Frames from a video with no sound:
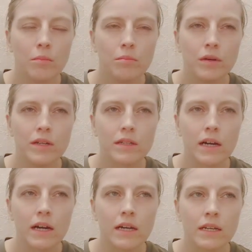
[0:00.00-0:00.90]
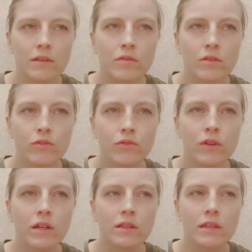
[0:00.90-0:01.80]
but I never
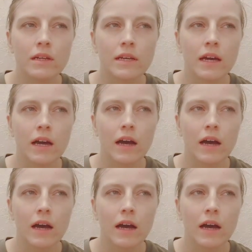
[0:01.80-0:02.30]
felt like